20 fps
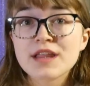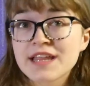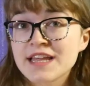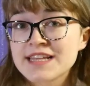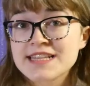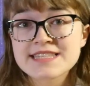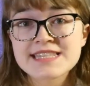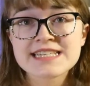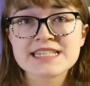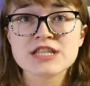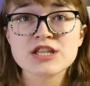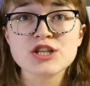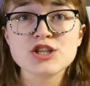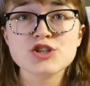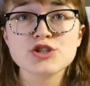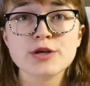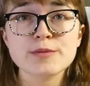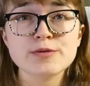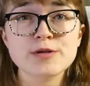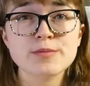It's linked in the
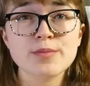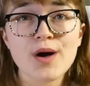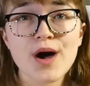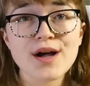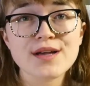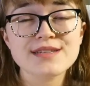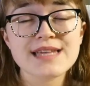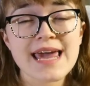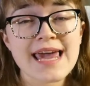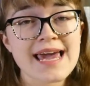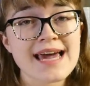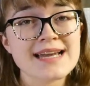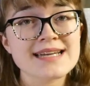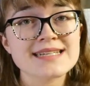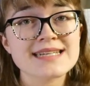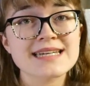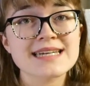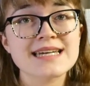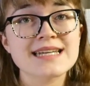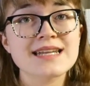description box
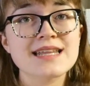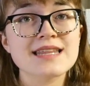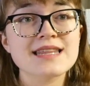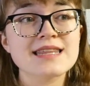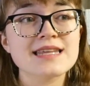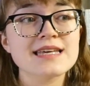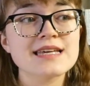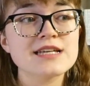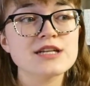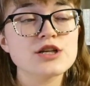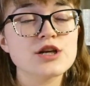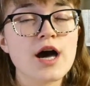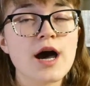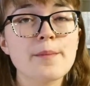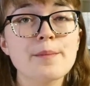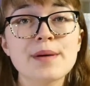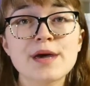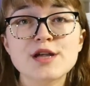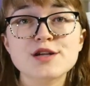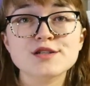and in the
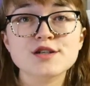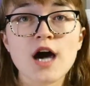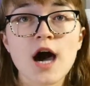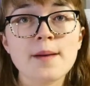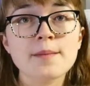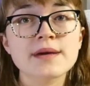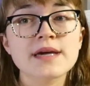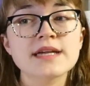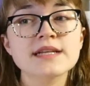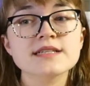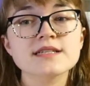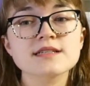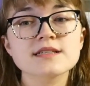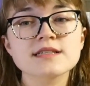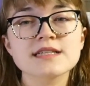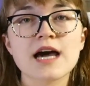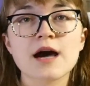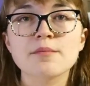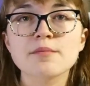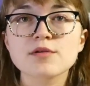pinned comment
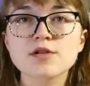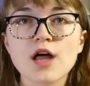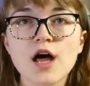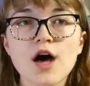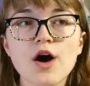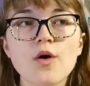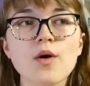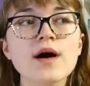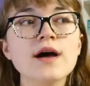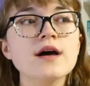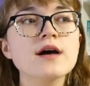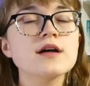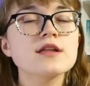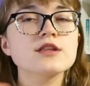down below.